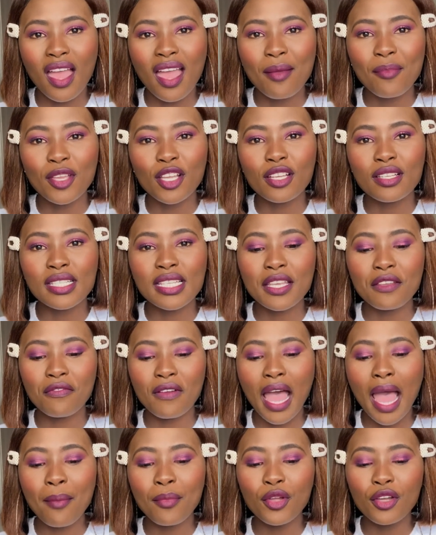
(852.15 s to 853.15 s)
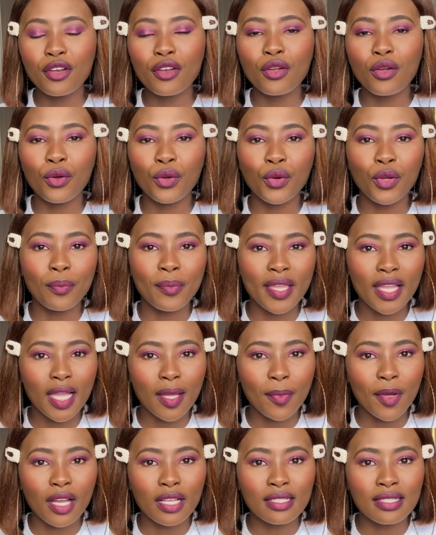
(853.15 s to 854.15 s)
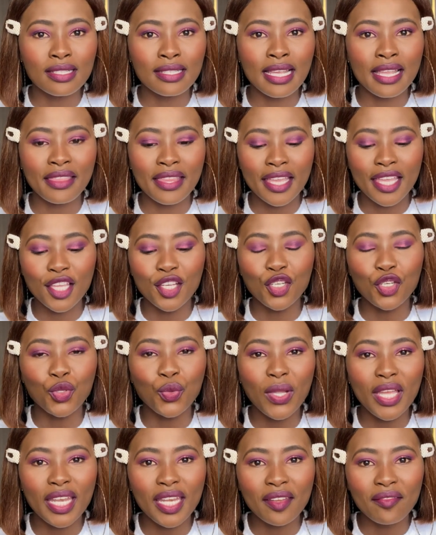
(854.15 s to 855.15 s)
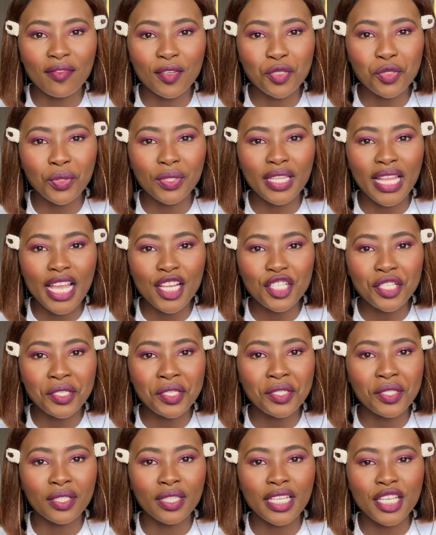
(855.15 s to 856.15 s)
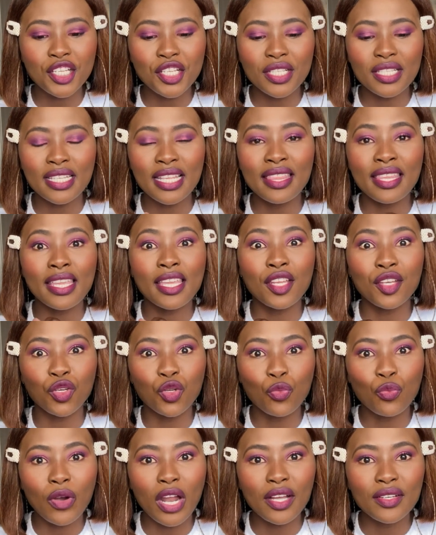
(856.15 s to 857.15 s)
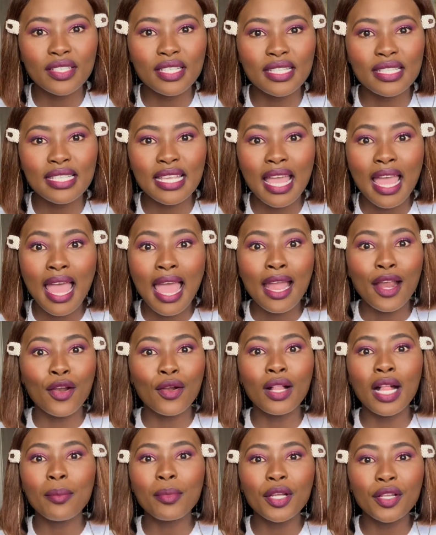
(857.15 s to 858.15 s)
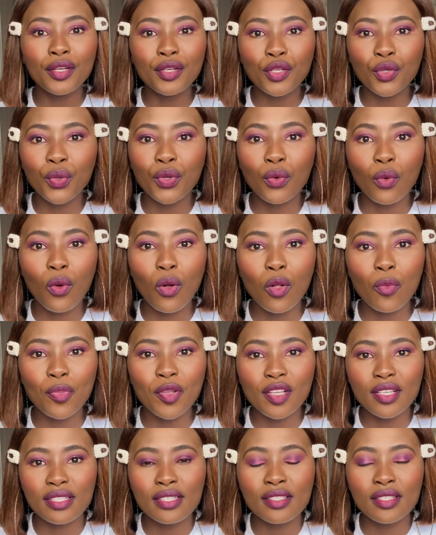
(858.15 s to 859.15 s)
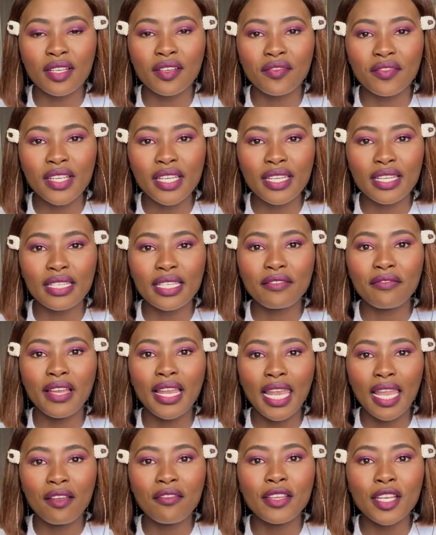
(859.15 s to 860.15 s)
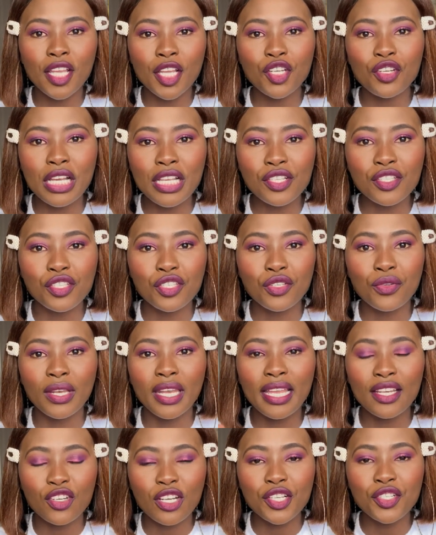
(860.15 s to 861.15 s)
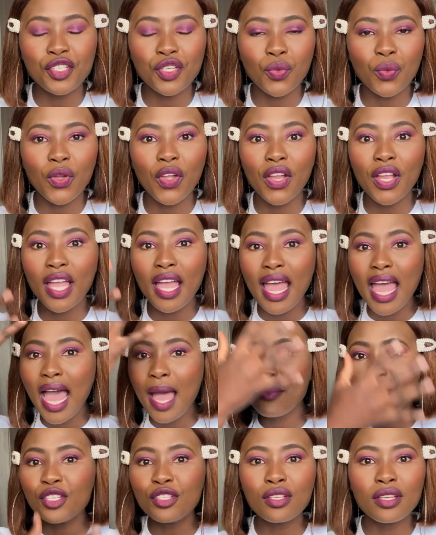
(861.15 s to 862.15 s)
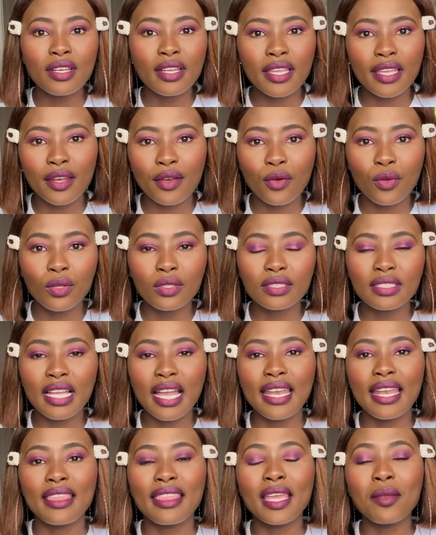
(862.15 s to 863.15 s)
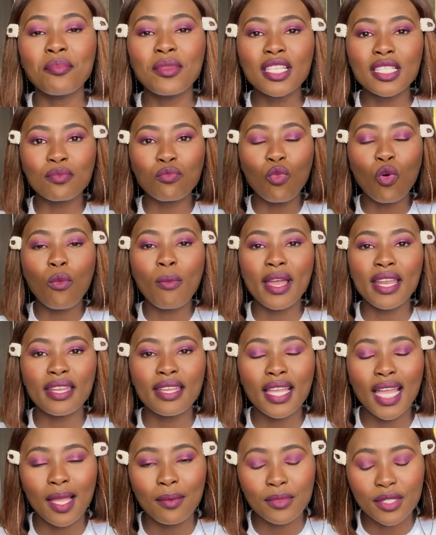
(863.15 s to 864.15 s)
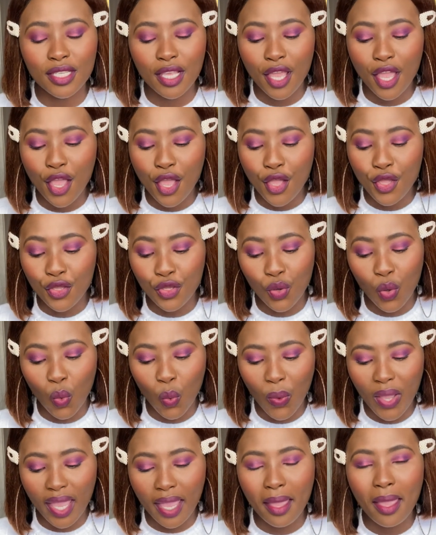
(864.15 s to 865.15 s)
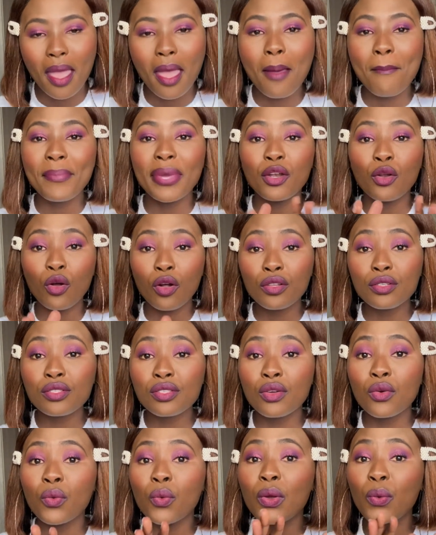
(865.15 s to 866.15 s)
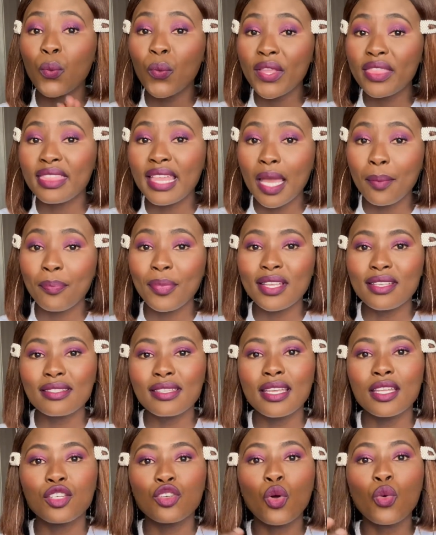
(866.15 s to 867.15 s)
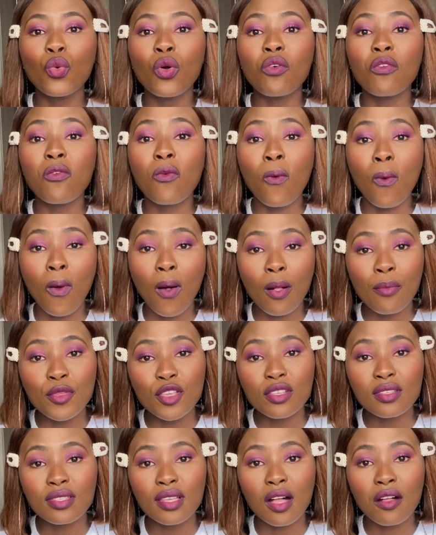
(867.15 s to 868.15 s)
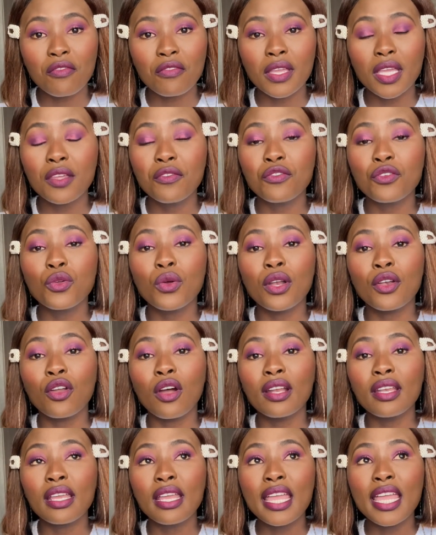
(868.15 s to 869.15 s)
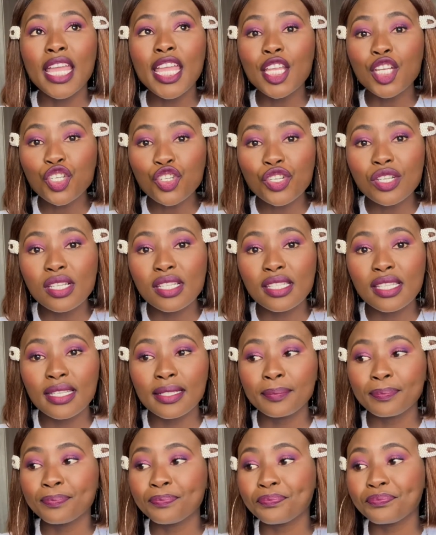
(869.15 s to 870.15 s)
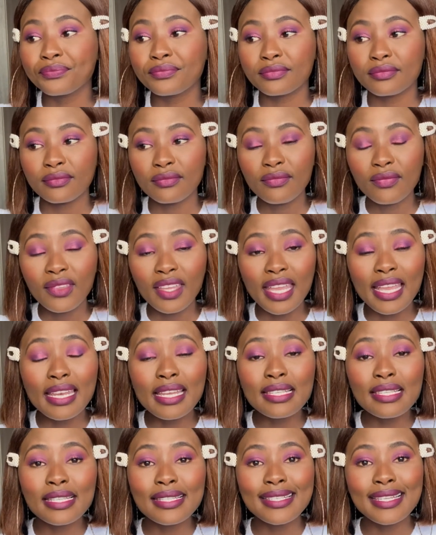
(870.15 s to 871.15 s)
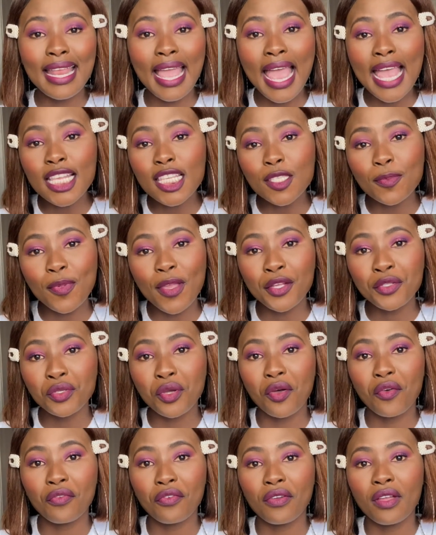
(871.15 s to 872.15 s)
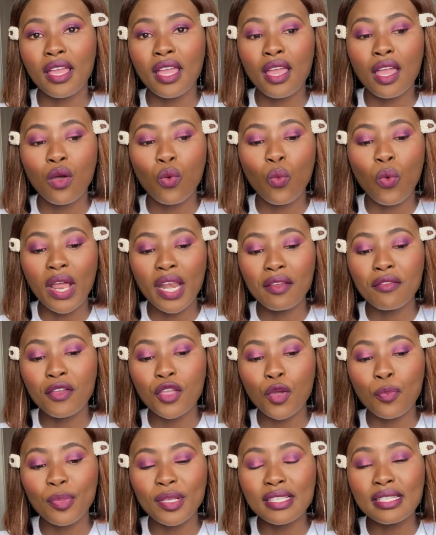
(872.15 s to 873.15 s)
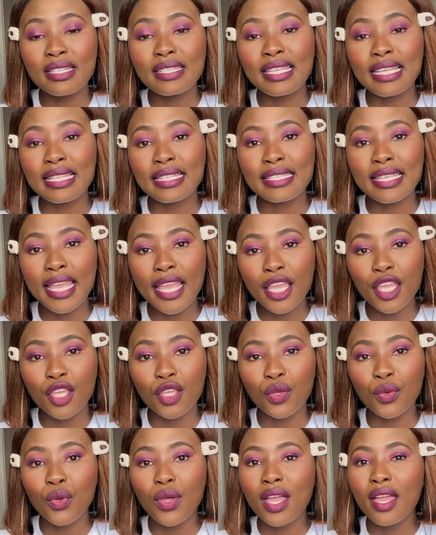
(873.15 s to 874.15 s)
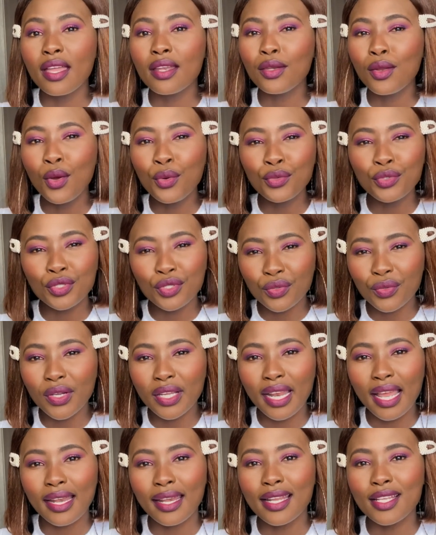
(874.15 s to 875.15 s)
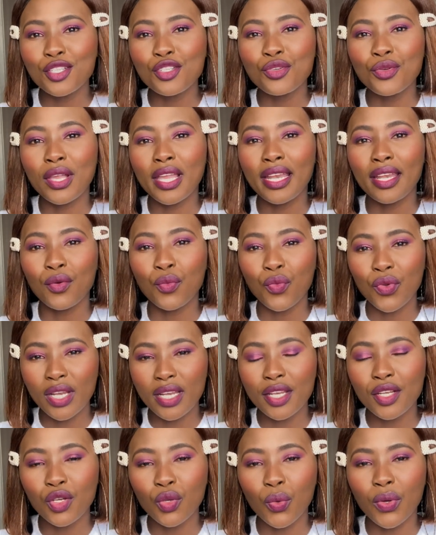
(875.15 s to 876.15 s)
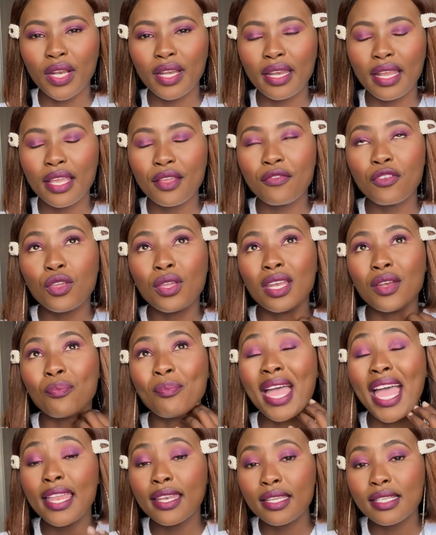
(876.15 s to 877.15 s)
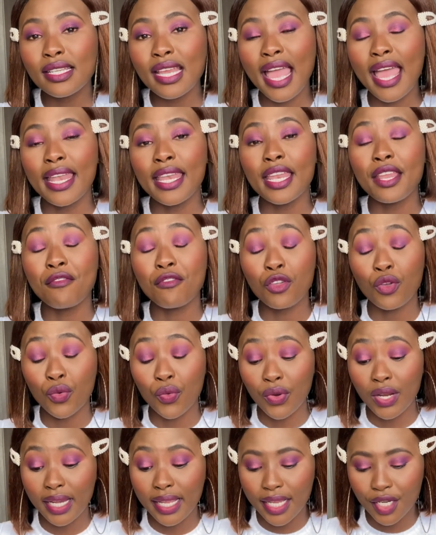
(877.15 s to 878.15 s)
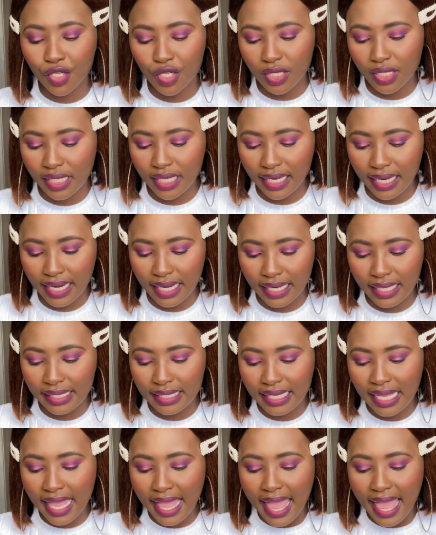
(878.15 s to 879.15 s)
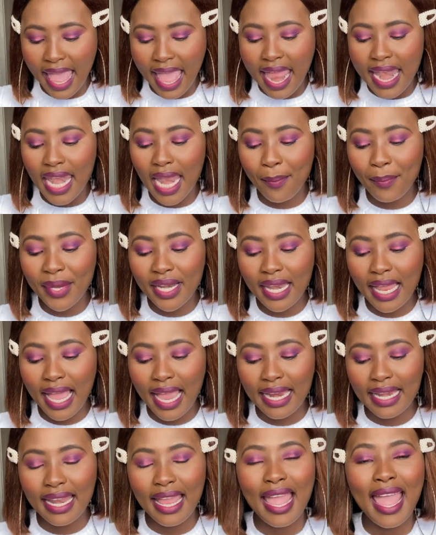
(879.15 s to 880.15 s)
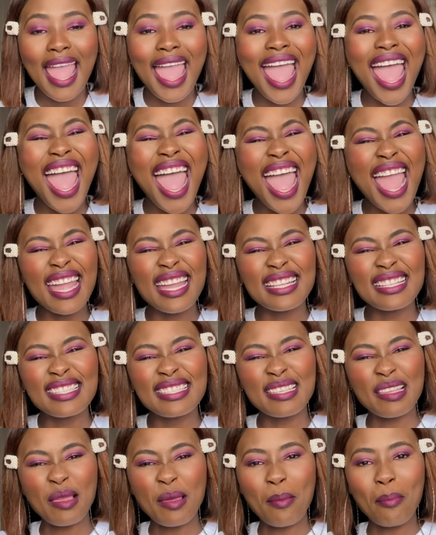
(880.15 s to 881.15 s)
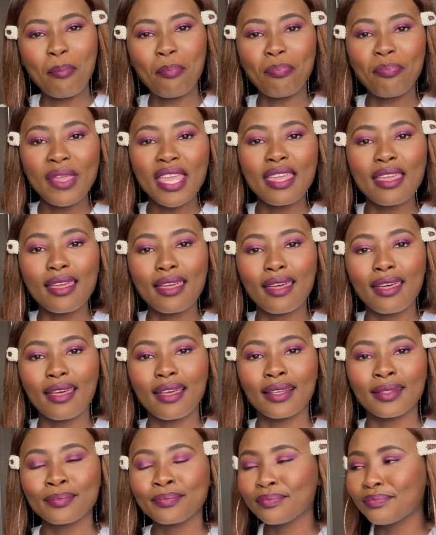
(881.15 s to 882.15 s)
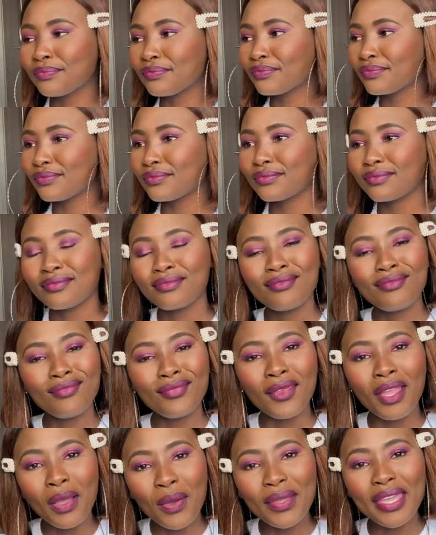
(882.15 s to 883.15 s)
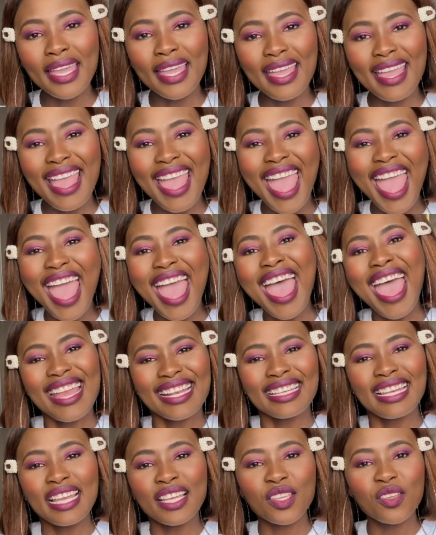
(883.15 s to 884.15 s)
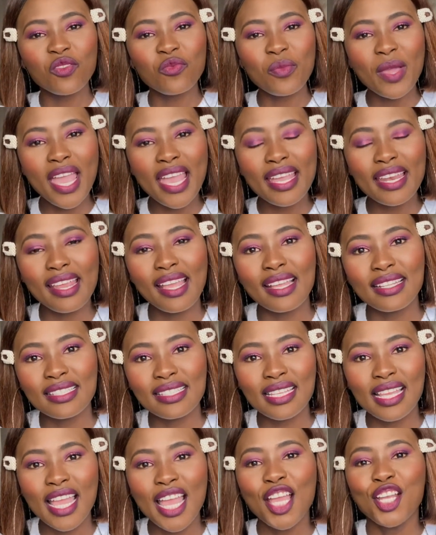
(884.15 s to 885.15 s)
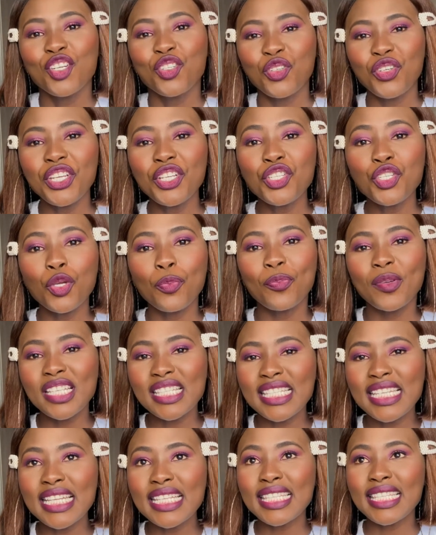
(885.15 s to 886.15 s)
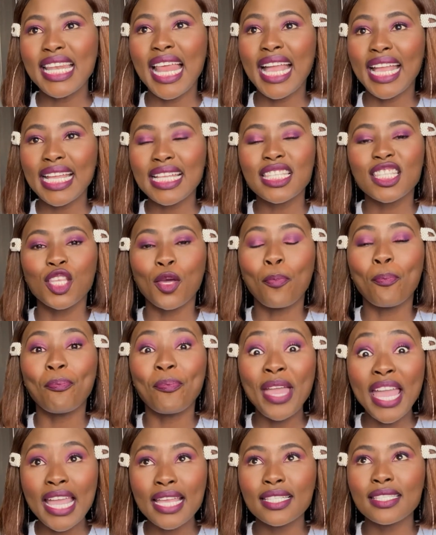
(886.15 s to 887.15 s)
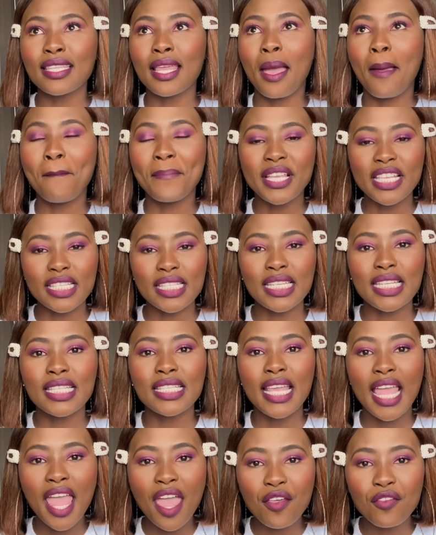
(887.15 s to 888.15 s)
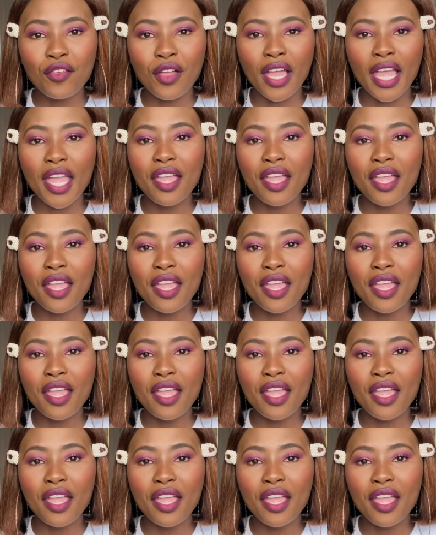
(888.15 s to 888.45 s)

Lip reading: Because if I'm gonna go to a makeup artist and they can do individual lash installations and they can do brow tints, girl, I'm gonna do it all because it's convenient. If I love and I trust you and I trust your work, I'm just gonna get it all done, and that means more money comes your way. But also, with that being said, don't overwhelm yourself. If you are not interested in a certain aspect of whatever your business can take you, don't do it unless you can really do it, if you can manage and if you're really interested in it. Number 9, act big. Okay, act like you've made it. Treat your business like it's the best business ever.